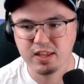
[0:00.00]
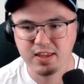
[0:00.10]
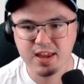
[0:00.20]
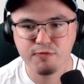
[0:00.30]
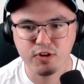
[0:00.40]

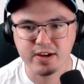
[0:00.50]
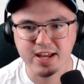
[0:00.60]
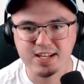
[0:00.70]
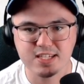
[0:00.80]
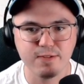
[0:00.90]
in for a
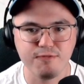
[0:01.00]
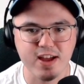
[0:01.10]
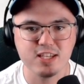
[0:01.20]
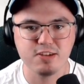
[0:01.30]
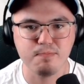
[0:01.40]
nice
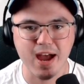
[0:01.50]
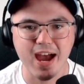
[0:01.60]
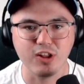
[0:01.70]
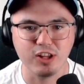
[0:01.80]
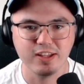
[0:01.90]
defensive
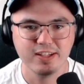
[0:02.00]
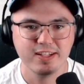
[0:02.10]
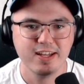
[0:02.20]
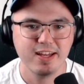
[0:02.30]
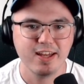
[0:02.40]
battle.
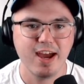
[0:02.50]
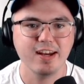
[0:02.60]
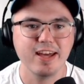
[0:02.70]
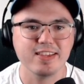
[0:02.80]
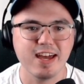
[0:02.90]
I'd
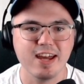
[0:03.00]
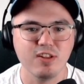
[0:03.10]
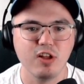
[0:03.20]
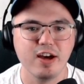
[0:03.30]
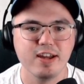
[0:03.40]
like that a
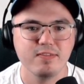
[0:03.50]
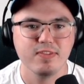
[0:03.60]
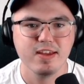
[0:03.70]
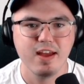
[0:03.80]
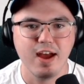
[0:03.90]
lot.
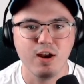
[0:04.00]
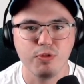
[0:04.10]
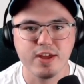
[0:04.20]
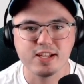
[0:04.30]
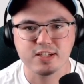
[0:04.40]
I don't
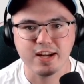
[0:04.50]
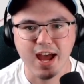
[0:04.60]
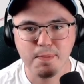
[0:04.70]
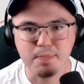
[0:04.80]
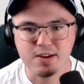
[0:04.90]
think it's going to
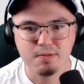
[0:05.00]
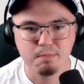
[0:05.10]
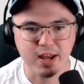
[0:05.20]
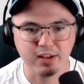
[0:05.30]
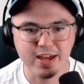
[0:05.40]
happen,
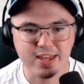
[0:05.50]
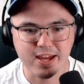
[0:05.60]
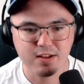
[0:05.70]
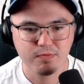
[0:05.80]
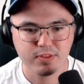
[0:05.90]
but I'd like it.
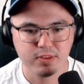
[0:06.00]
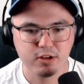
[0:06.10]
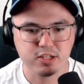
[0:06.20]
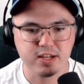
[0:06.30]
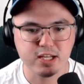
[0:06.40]
There's
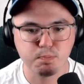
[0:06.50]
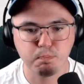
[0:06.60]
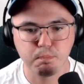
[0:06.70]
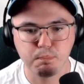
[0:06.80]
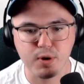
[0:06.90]
a nice
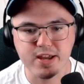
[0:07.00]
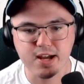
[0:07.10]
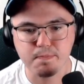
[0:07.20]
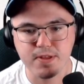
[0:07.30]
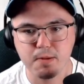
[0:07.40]

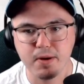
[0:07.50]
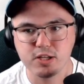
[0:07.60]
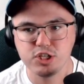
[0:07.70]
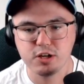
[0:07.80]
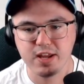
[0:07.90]
breakup there by
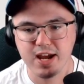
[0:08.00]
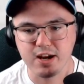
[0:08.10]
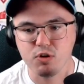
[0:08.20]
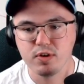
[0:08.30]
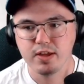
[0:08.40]

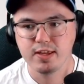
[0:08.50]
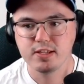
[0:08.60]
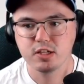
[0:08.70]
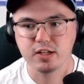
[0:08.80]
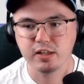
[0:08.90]
Giordano. He's
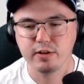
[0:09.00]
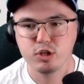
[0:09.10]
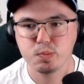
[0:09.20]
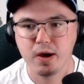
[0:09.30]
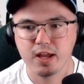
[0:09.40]
going to clear this
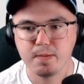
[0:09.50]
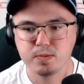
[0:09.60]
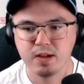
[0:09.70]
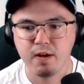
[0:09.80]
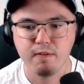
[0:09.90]
puck up
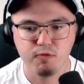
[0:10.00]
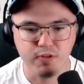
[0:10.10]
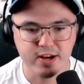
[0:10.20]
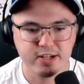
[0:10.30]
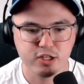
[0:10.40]
to
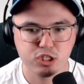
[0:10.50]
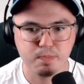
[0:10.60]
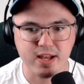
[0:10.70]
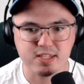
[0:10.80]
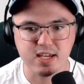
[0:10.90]
vintage
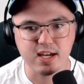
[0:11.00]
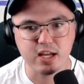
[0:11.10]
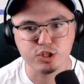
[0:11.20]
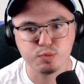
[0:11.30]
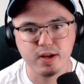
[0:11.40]
Spezza, and
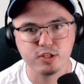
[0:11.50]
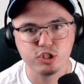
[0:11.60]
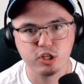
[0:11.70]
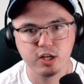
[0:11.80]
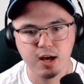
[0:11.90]
Spezza's
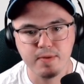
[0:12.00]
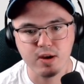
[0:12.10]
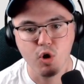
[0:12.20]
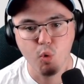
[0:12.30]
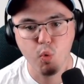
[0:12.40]
going to come in,
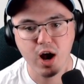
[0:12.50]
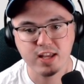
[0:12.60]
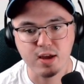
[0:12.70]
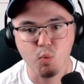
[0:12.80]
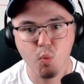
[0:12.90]
walk
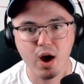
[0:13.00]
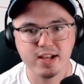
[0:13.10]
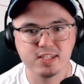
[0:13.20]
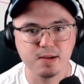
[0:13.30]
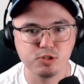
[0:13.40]
in,
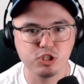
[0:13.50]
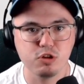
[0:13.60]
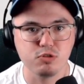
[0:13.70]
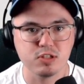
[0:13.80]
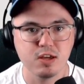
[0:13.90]
winds up,
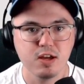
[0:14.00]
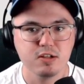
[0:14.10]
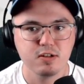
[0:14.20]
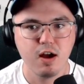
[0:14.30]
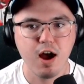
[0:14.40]
shoots
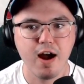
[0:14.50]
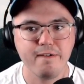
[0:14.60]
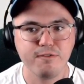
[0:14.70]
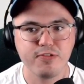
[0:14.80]
off